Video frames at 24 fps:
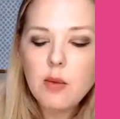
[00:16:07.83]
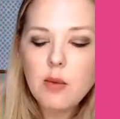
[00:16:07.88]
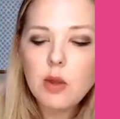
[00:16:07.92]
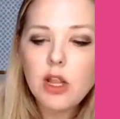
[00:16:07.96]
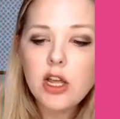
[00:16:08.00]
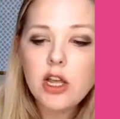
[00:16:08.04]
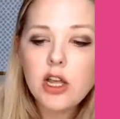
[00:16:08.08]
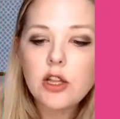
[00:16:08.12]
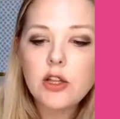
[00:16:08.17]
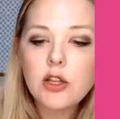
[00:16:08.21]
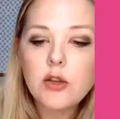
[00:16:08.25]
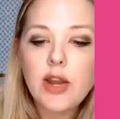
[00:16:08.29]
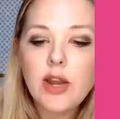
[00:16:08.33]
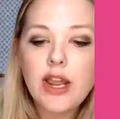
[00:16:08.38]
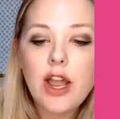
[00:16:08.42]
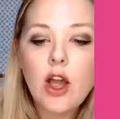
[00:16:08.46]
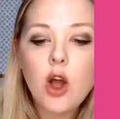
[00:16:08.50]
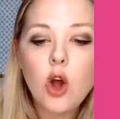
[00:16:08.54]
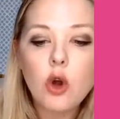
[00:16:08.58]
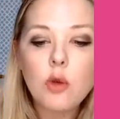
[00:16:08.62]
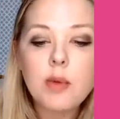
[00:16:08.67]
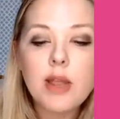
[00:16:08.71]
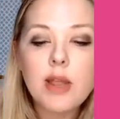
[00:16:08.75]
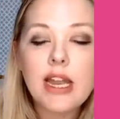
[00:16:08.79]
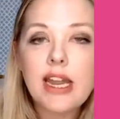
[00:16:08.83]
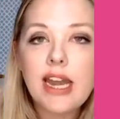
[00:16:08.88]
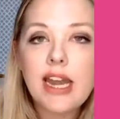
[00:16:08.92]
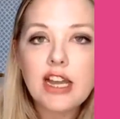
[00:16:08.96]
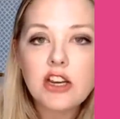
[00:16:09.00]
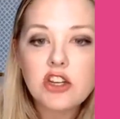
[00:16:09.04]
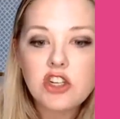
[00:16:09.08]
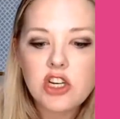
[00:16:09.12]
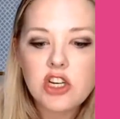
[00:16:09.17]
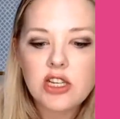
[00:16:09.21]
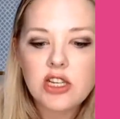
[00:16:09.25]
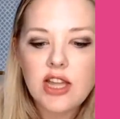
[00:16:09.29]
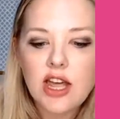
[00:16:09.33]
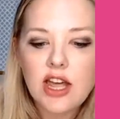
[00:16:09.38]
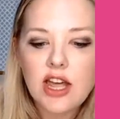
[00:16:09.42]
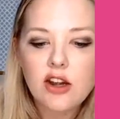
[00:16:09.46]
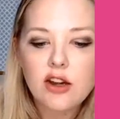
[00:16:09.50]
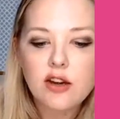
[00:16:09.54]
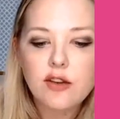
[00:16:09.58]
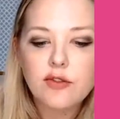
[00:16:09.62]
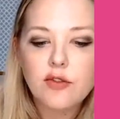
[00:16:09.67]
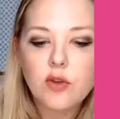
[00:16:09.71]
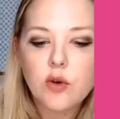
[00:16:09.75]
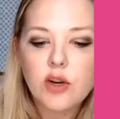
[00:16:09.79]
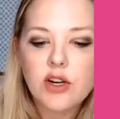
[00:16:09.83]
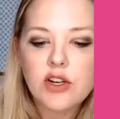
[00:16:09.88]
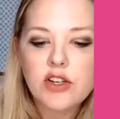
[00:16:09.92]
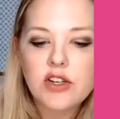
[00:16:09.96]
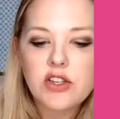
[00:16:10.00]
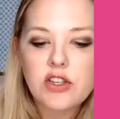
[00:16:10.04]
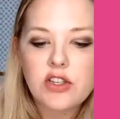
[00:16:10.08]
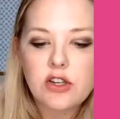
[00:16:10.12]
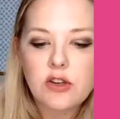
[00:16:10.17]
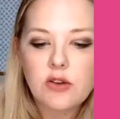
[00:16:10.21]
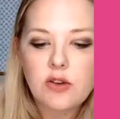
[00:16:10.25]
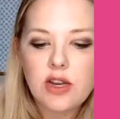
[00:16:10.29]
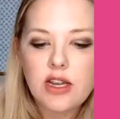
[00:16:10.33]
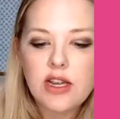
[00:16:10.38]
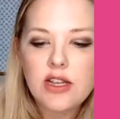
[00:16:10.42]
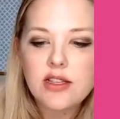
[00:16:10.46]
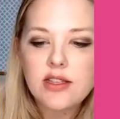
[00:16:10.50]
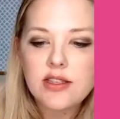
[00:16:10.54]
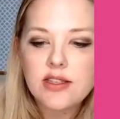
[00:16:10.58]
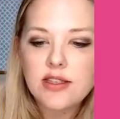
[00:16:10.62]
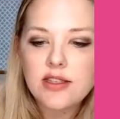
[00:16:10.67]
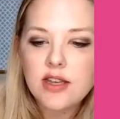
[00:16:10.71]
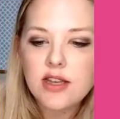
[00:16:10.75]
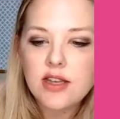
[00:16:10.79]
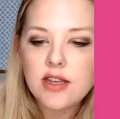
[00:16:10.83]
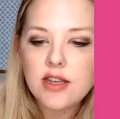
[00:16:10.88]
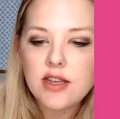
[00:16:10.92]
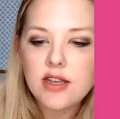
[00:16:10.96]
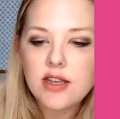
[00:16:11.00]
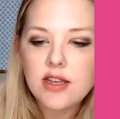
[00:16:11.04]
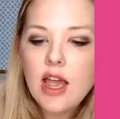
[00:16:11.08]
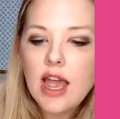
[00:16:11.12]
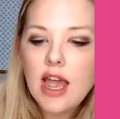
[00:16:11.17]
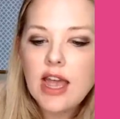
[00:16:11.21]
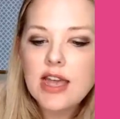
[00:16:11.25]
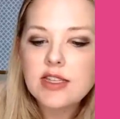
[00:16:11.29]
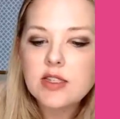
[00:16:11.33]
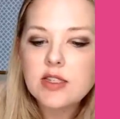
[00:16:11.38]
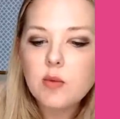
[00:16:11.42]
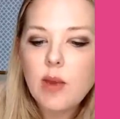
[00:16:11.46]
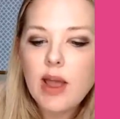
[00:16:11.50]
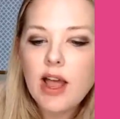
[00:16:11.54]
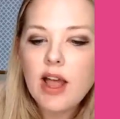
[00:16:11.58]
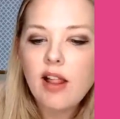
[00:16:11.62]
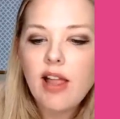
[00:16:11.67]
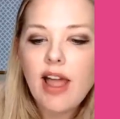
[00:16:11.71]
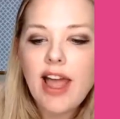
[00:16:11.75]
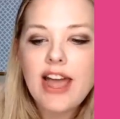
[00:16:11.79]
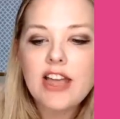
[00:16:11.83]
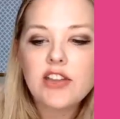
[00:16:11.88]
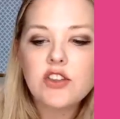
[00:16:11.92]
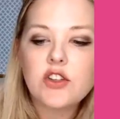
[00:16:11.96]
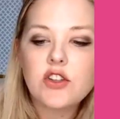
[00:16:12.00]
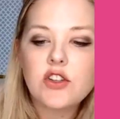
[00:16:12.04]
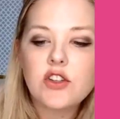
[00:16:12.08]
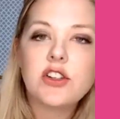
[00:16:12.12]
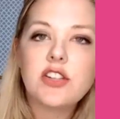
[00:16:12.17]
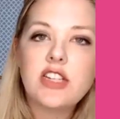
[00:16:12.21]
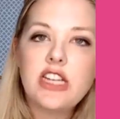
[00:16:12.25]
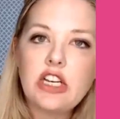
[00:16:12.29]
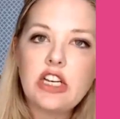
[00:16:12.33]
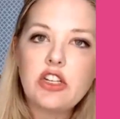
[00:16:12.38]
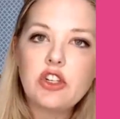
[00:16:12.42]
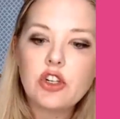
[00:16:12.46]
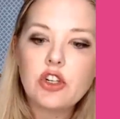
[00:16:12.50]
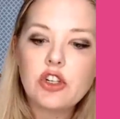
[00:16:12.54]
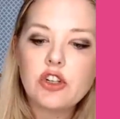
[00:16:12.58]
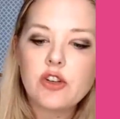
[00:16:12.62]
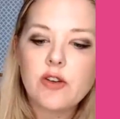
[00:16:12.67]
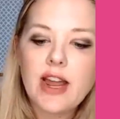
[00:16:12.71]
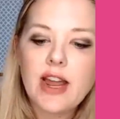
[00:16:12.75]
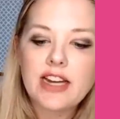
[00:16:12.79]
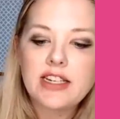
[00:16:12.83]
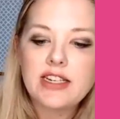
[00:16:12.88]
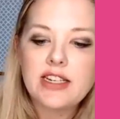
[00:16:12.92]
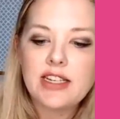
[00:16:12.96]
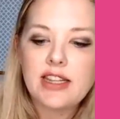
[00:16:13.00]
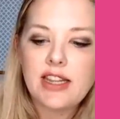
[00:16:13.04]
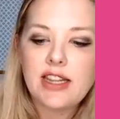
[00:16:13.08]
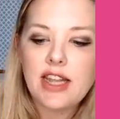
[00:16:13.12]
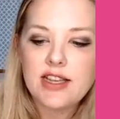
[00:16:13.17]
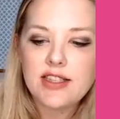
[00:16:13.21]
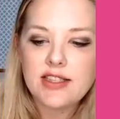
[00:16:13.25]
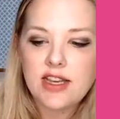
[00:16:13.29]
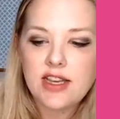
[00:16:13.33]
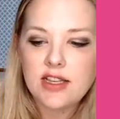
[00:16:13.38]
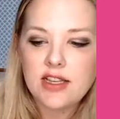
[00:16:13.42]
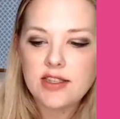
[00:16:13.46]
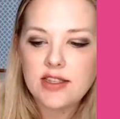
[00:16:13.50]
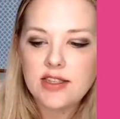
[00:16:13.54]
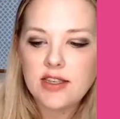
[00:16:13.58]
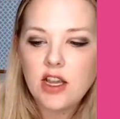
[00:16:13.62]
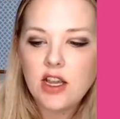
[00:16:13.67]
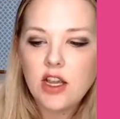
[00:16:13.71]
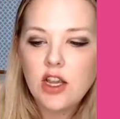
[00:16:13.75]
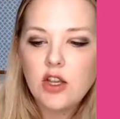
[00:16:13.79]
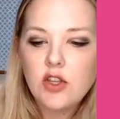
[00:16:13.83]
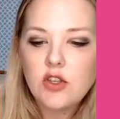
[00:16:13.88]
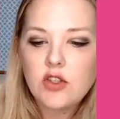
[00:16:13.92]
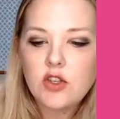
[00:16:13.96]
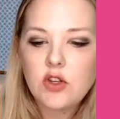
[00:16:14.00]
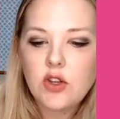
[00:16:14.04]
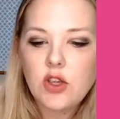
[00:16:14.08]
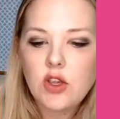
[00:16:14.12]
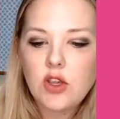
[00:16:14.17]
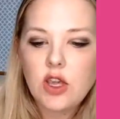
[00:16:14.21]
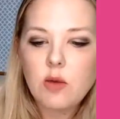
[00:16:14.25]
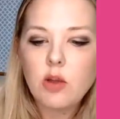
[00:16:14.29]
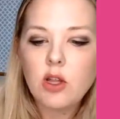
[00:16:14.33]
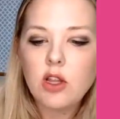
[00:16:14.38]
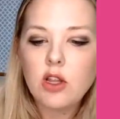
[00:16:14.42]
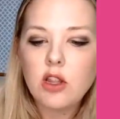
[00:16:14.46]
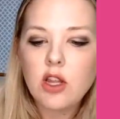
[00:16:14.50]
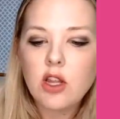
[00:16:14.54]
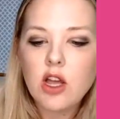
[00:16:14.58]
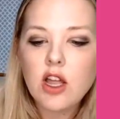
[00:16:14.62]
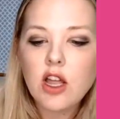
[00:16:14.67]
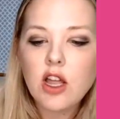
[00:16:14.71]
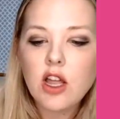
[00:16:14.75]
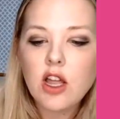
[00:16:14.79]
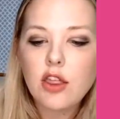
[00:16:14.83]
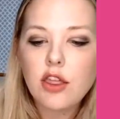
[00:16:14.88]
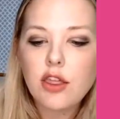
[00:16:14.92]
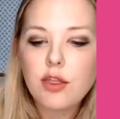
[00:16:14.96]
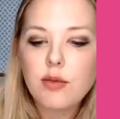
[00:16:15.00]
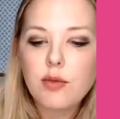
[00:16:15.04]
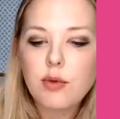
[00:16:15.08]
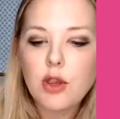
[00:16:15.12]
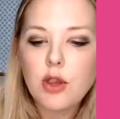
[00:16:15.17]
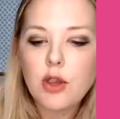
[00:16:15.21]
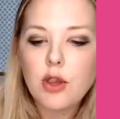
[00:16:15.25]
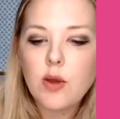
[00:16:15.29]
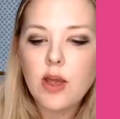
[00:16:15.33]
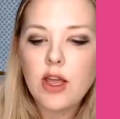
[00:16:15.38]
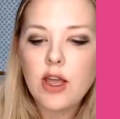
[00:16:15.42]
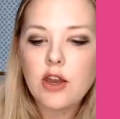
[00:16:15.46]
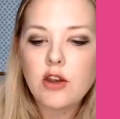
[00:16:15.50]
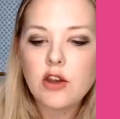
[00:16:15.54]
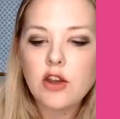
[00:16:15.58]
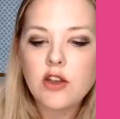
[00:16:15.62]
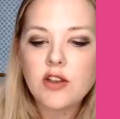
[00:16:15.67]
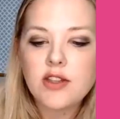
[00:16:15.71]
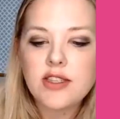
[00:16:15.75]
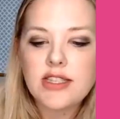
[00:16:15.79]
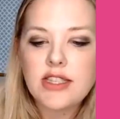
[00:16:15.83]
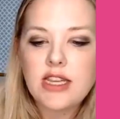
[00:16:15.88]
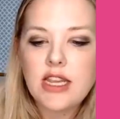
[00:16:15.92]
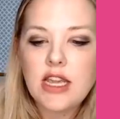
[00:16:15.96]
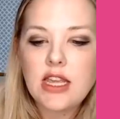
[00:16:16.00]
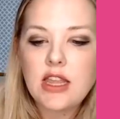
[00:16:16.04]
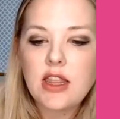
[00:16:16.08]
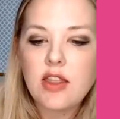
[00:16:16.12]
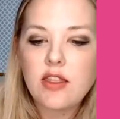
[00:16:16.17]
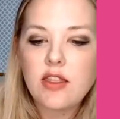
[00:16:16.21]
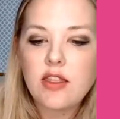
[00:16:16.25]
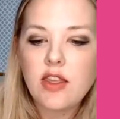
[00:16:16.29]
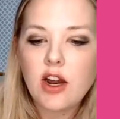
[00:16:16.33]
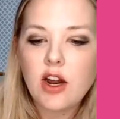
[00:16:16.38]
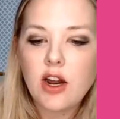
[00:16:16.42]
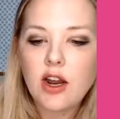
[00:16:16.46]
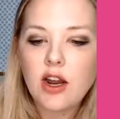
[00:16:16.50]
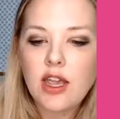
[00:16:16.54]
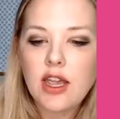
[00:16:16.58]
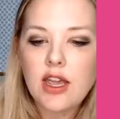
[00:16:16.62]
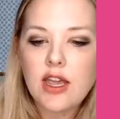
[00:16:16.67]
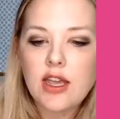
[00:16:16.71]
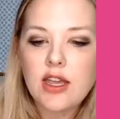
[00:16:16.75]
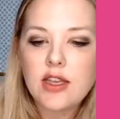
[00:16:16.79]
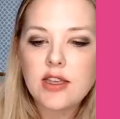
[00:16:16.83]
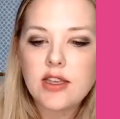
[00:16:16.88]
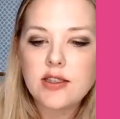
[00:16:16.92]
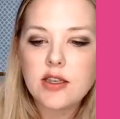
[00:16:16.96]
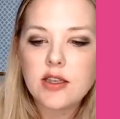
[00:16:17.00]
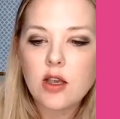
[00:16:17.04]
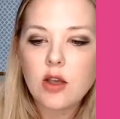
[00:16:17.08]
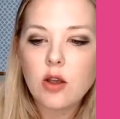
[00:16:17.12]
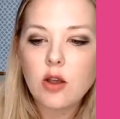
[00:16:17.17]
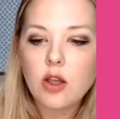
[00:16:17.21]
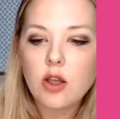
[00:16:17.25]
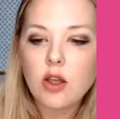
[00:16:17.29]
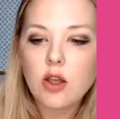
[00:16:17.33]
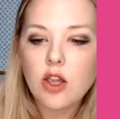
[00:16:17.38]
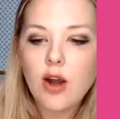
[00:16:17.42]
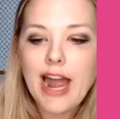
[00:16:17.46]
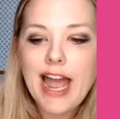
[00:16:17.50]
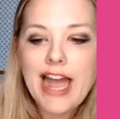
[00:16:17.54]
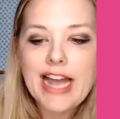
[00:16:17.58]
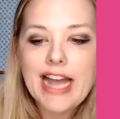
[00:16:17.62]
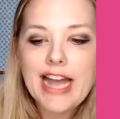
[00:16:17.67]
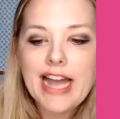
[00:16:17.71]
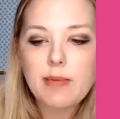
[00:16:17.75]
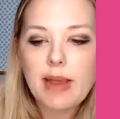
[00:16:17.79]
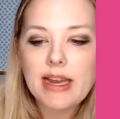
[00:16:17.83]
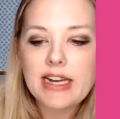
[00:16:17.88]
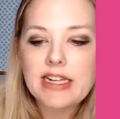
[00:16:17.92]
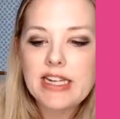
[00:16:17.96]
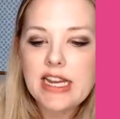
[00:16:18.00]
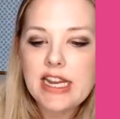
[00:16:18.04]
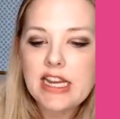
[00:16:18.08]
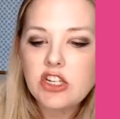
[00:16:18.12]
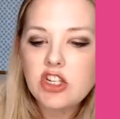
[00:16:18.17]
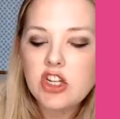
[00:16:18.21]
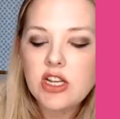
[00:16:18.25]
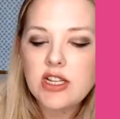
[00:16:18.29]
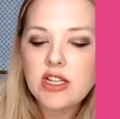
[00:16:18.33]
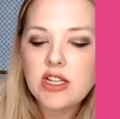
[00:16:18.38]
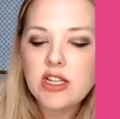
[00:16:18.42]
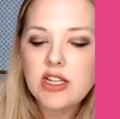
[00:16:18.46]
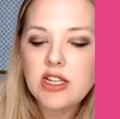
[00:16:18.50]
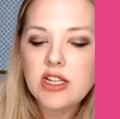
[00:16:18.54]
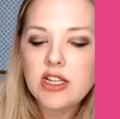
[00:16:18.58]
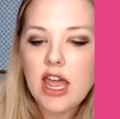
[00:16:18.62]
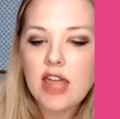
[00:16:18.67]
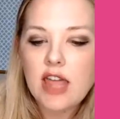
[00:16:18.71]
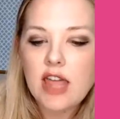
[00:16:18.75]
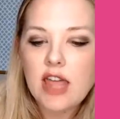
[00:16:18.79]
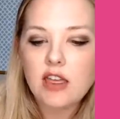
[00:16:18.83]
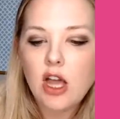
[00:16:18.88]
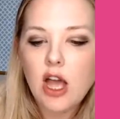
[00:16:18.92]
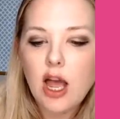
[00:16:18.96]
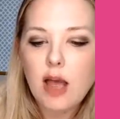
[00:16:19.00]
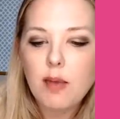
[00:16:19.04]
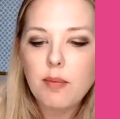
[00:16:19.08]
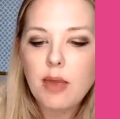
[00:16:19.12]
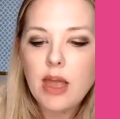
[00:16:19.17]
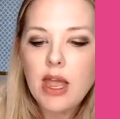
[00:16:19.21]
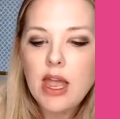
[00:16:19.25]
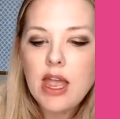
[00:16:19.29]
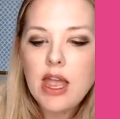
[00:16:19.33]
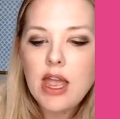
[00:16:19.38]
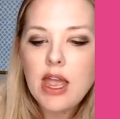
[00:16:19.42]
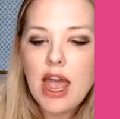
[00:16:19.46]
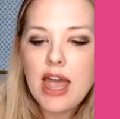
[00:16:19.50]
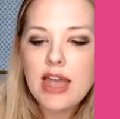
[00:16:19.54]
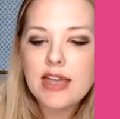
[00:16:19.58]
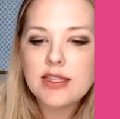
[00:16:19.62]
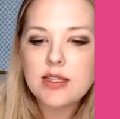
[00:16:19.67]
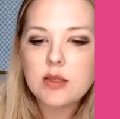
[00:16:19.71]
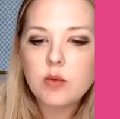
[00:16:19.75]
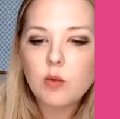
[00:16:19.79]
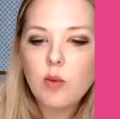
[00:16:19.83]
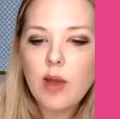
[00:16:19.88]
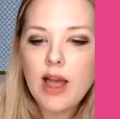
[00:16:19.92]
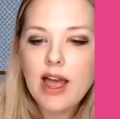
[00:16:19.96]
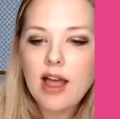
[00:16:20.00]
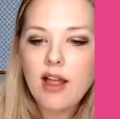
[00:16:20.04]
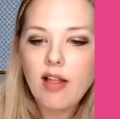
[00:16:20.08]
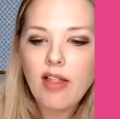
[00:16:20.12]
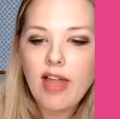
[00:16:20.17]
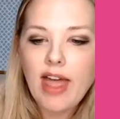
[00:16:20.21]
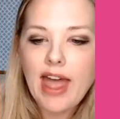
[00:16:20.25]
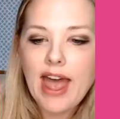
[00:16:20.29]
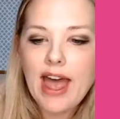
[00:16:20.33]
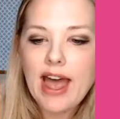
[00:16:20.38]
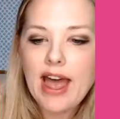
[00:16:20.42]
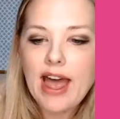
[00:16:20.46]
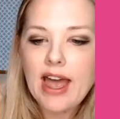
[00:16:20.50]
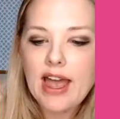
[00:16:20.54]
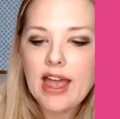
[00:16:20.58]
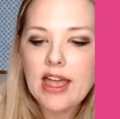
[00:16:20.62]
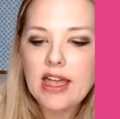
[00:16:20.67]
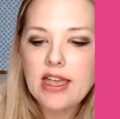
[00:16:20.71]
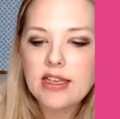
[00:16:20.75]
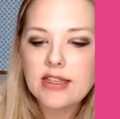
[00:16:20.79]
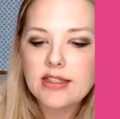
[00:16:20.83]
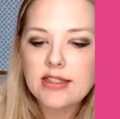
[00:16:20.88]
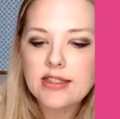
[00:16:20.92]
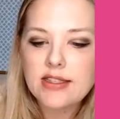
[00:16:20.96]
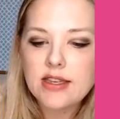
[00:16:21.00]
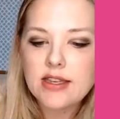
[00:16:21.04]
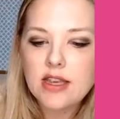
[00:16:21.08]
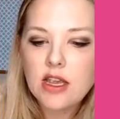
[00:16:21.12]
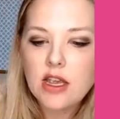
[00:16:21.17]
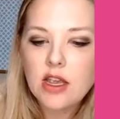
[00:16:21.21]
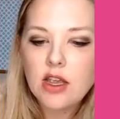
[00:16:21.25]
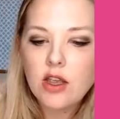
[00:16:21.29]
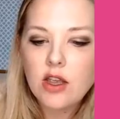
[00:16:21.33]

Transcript: home connection letter for students, as well as your teacher-directed lessons. So you'll look through and you'll see that there is your expectations at the top, as well as